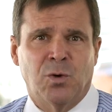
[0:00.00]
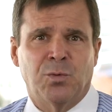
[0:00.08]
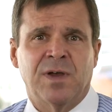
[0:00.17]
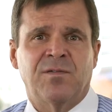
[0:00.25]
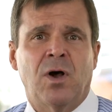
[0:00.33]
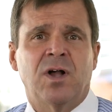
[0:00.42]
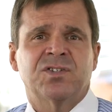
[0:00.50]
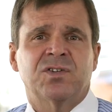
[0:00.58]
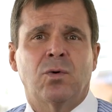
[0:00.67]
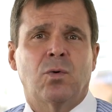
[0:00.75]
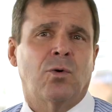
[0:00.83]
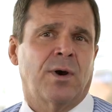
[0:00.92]
We have
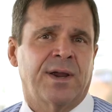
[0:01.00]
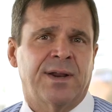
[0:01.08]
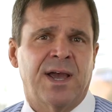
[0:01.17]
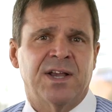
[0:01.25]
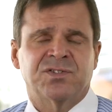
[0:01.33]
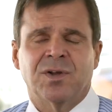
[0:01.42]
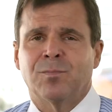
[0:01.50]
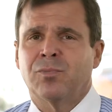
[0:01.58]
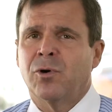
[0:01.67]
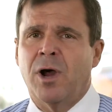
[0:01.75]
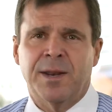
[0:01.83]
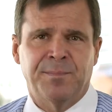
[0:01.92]
also organized a
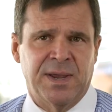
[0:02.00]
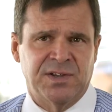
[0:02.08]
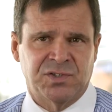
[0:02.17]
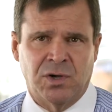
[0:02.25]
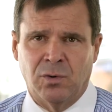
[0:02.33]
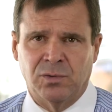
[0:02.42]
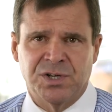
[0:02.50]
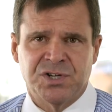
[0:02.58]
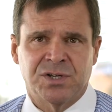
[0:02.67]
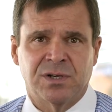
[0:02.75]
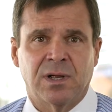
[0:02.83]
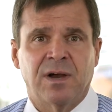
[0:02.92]
broad-based
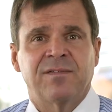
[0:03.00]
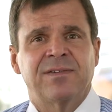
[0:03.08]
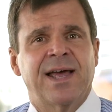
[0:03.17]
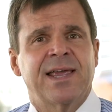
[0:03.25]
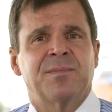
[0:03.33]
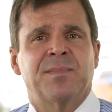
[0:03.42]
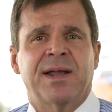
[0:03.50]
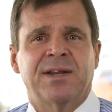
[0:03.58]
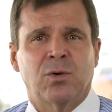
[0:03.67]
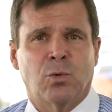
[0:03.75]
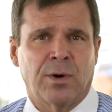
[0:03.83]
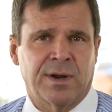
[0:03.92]
coalition of
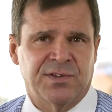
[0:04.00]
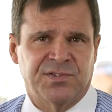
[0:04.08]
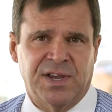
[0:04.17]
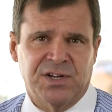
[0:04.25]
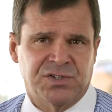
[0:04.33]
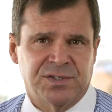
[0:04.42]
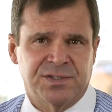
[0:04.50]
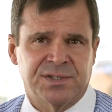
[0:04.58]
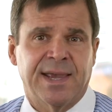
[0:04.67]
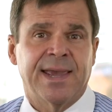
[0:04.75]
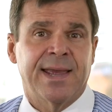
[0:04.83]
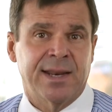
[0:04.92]
like-minded organizations
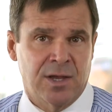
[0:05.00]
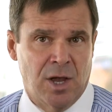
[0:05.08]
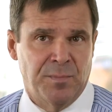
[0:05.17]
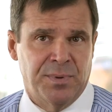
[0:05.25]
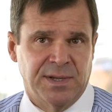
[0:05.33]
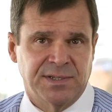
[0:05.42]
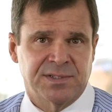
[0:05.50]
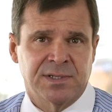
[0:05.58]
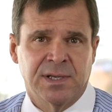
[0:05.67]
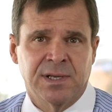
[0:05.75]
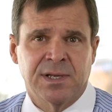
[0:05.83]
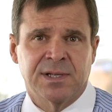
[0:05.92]
and companies
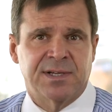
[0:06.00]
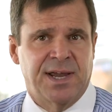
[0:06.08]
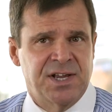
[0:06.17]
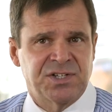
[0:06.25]
to